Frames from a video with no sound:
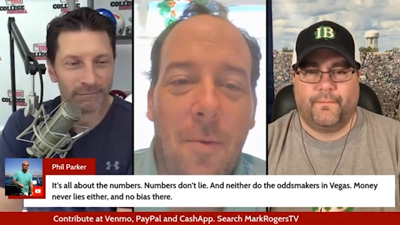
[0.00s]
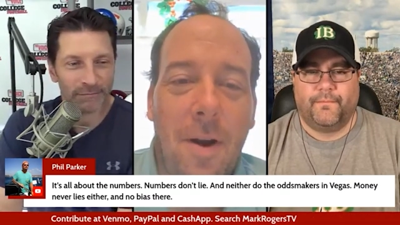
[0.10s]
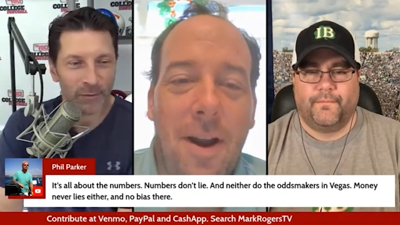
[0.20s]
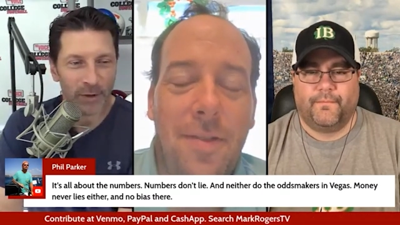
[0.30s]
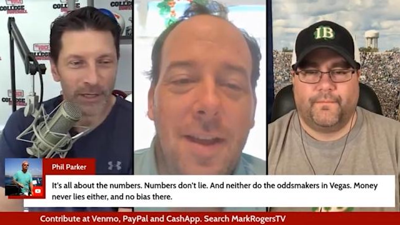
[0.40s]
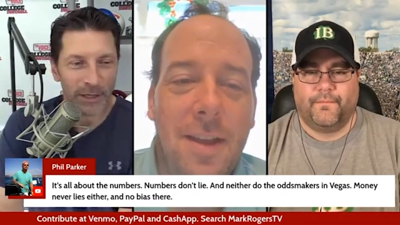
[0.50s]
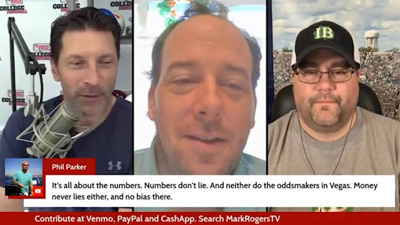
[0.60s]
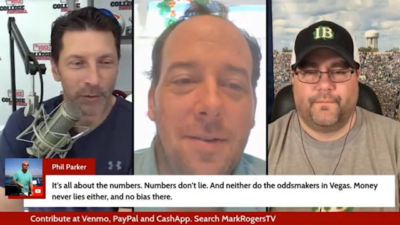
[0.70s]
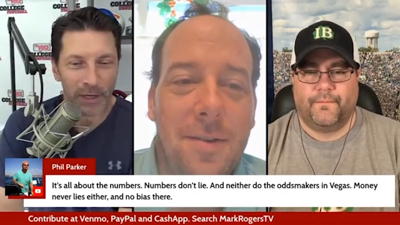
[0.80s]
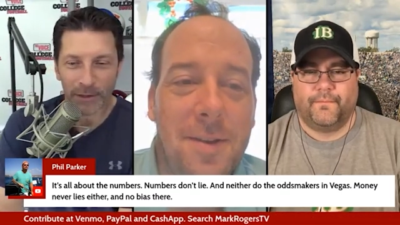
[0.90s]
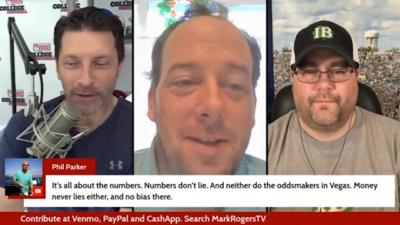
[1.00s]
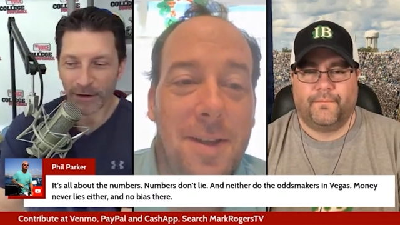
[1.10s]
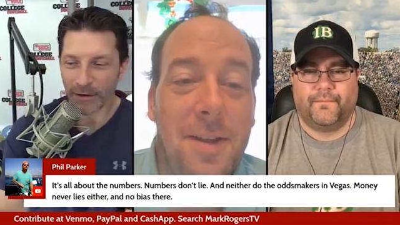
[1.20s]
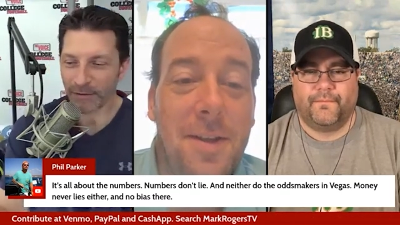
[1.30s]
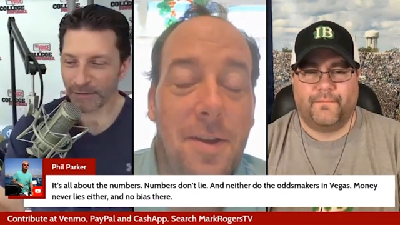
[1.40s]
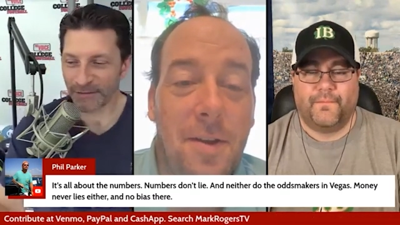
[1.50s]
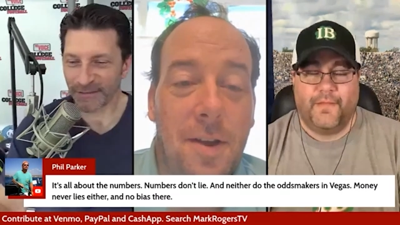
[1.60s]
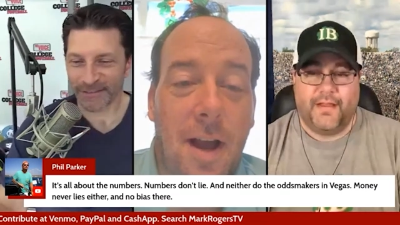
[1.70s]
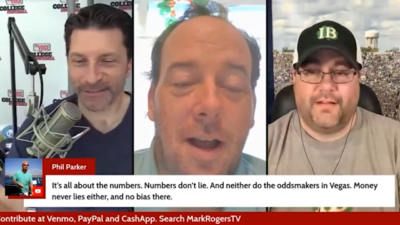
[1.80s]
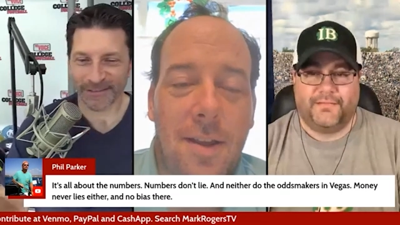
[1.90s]
Speaker 1: Well, do I, I get think, agreement there.
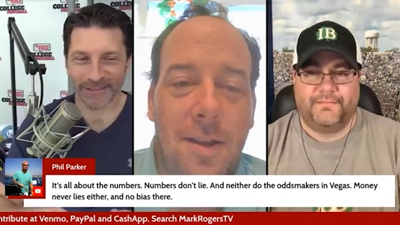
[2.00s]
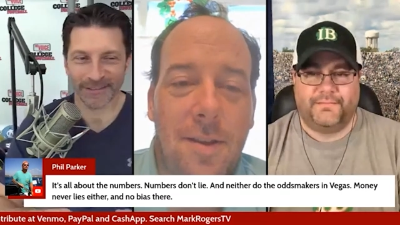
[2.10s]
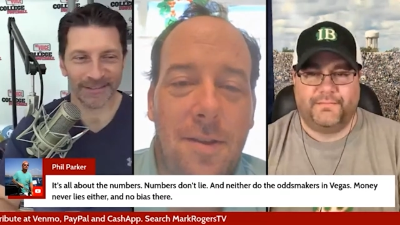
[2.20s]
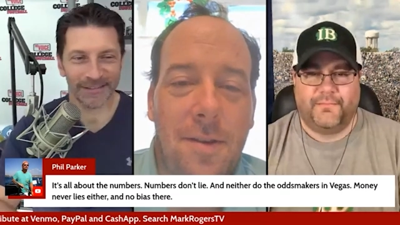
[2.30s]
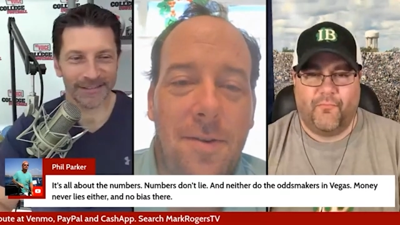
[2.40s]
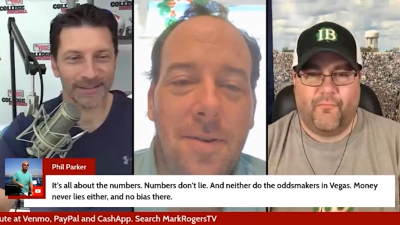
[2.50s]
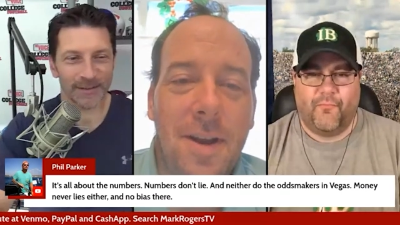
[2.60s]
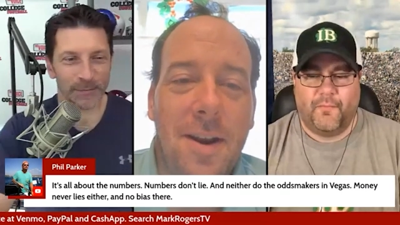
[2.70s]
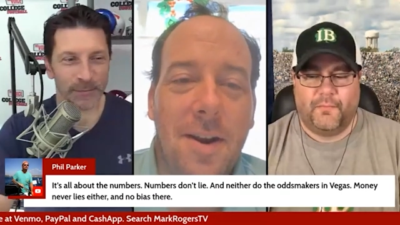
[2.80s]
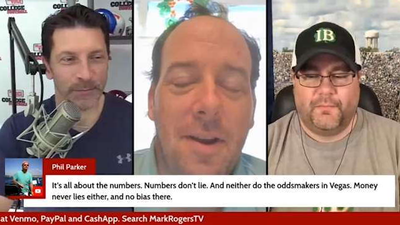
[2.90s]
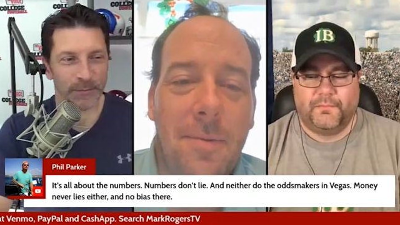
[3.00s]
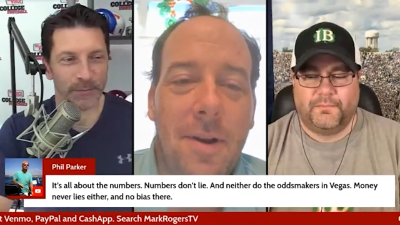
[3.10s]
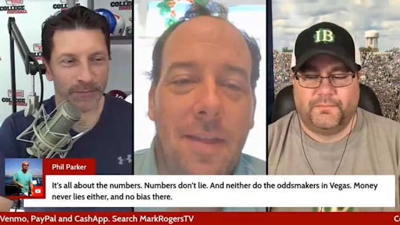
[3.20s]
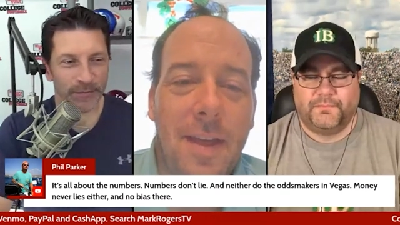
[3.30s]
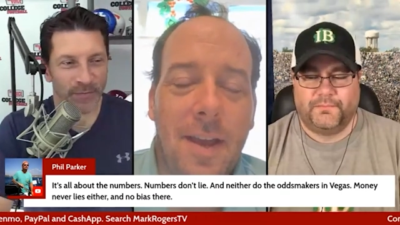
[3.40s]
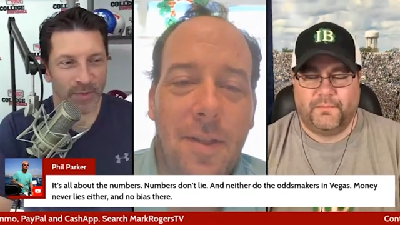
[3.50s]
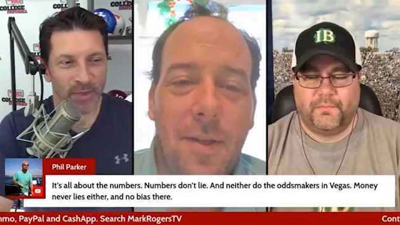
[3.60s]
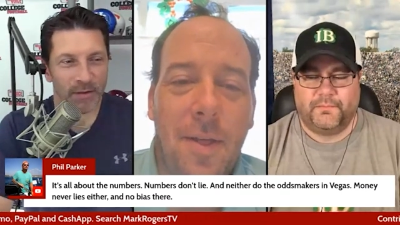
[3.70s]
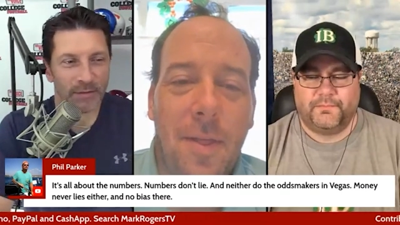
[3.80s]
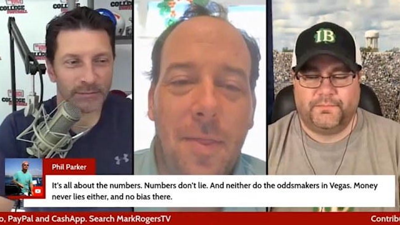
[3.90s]
Yeah, uh, you,
Speaker 2: you, do get agreement, and I think
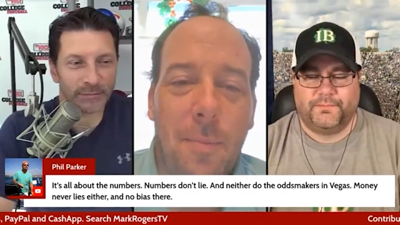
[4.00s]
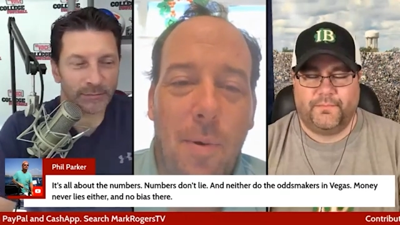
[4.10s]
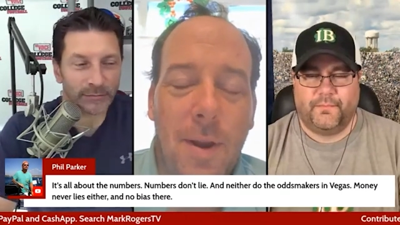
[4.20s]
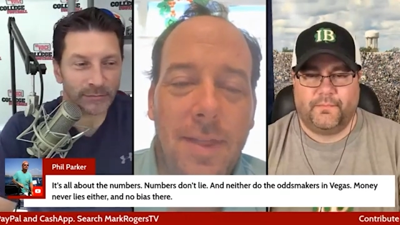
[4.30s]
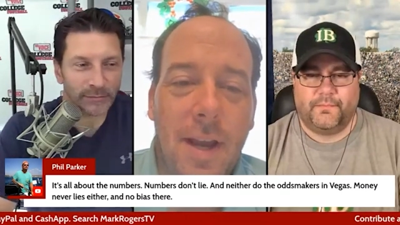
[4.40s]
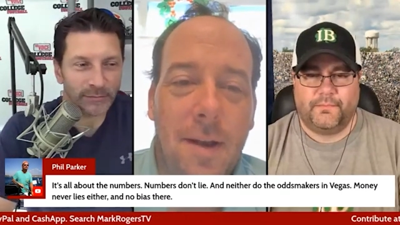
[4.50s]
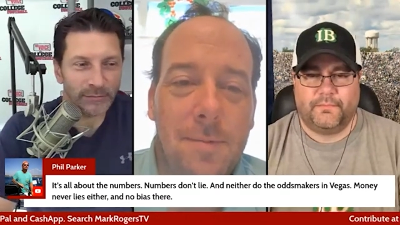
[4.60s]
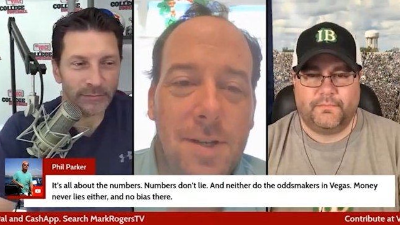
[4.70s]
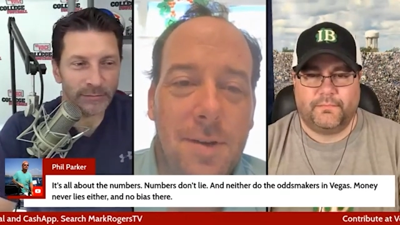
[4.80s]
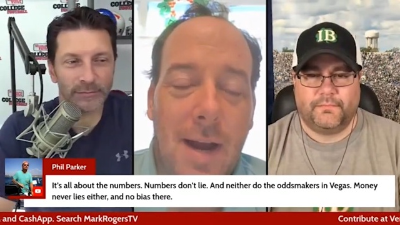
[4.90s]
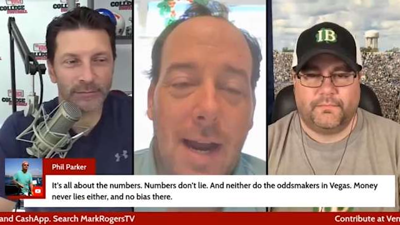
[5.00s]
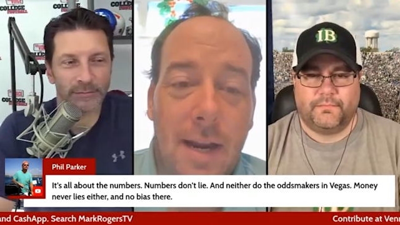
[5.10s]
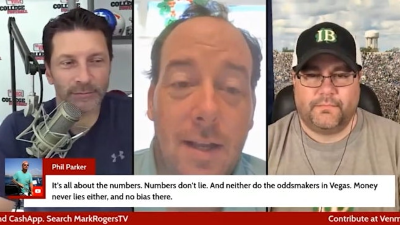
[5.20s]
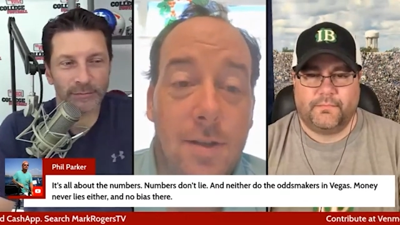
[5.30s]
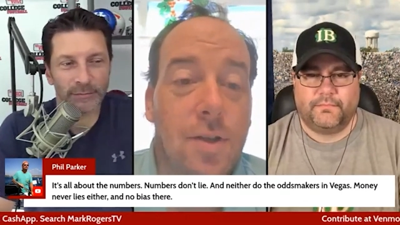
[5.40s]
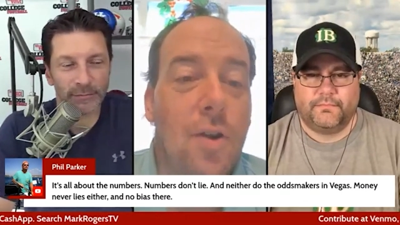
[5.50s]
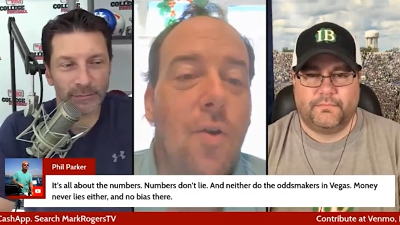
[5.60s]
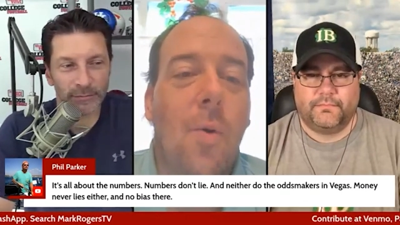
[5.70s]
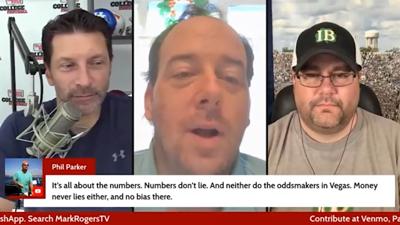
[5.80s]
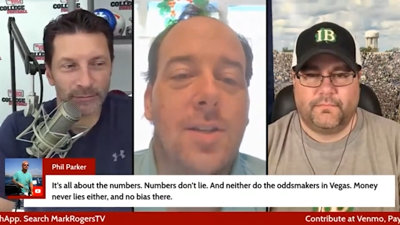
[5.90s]
the the point that comes to mind is you
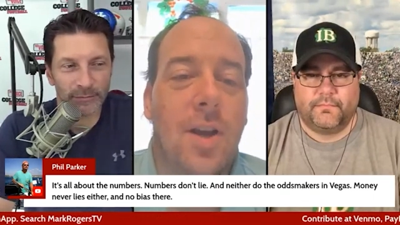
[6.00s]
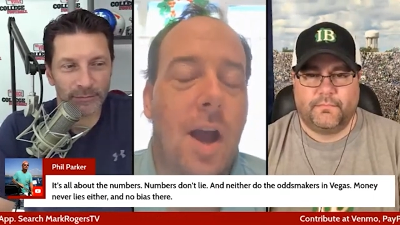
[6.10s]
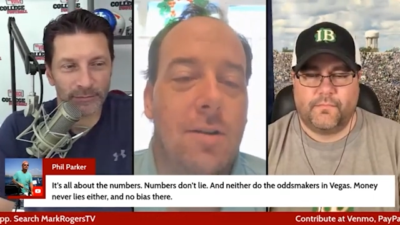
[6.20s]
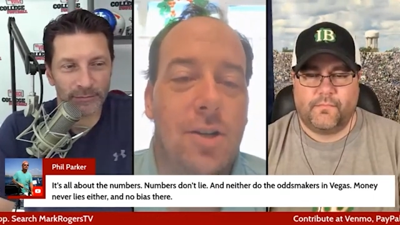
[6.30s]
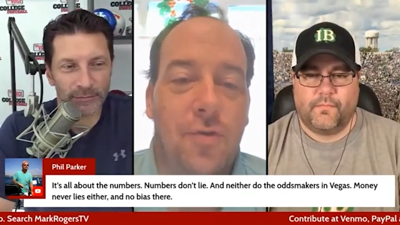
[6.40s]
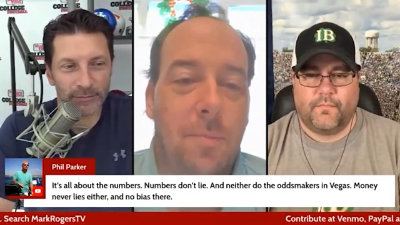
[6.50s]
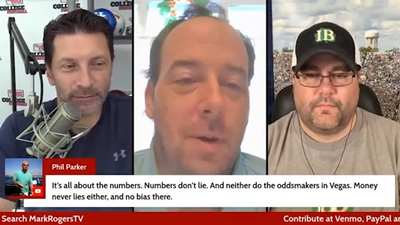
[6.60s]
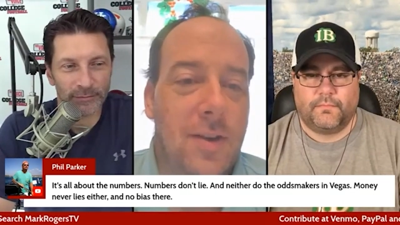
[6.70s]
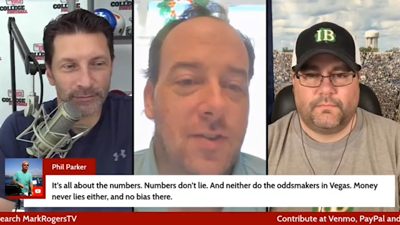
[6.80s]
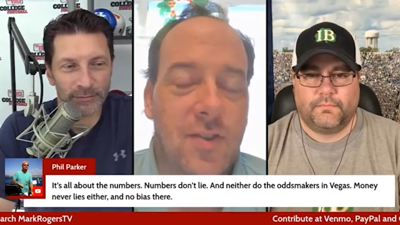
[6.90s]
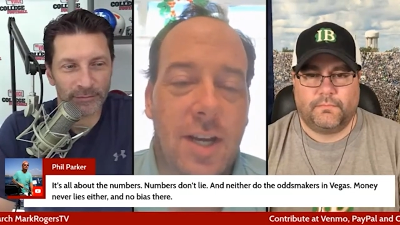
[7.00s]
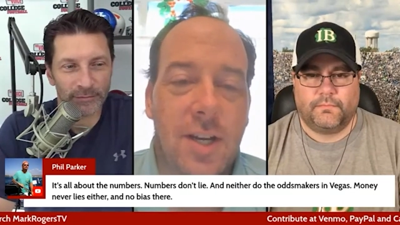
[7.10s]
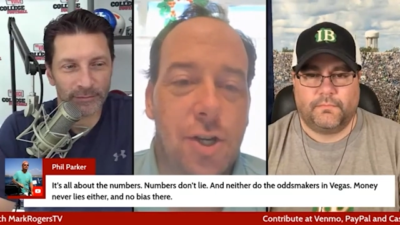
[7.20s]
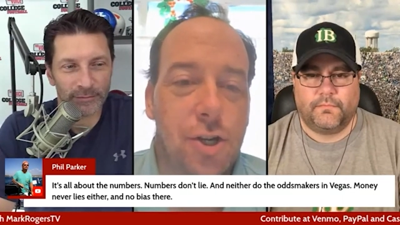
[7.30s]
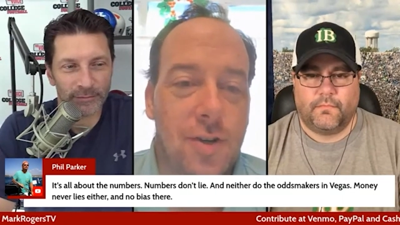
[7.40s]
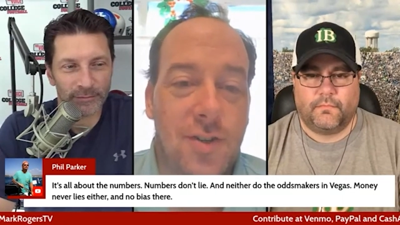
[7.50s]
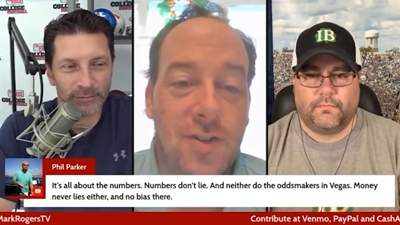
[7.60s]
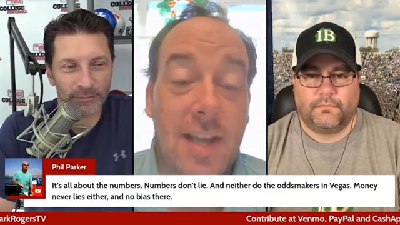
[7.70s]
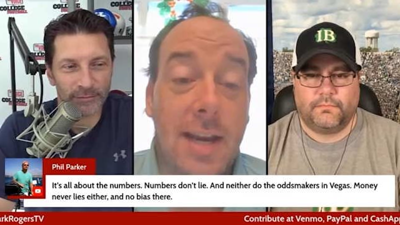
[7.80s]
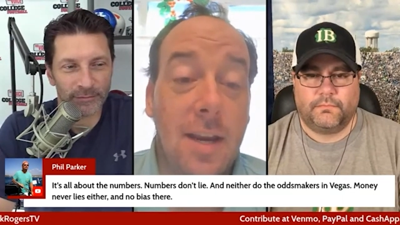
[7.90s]
know what's college football's signature
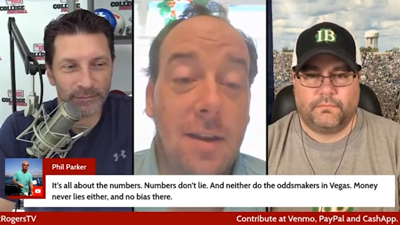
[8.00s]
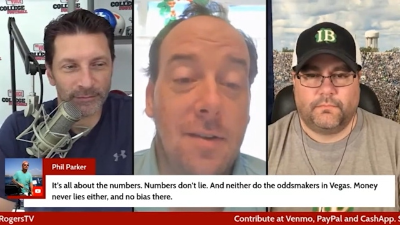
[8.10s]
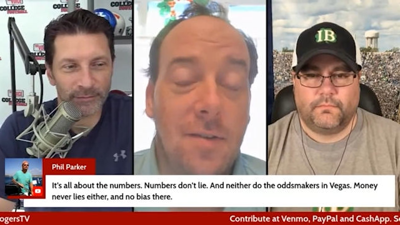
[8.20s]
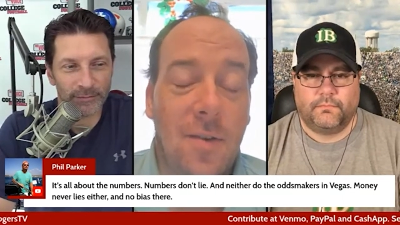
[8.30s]
setting?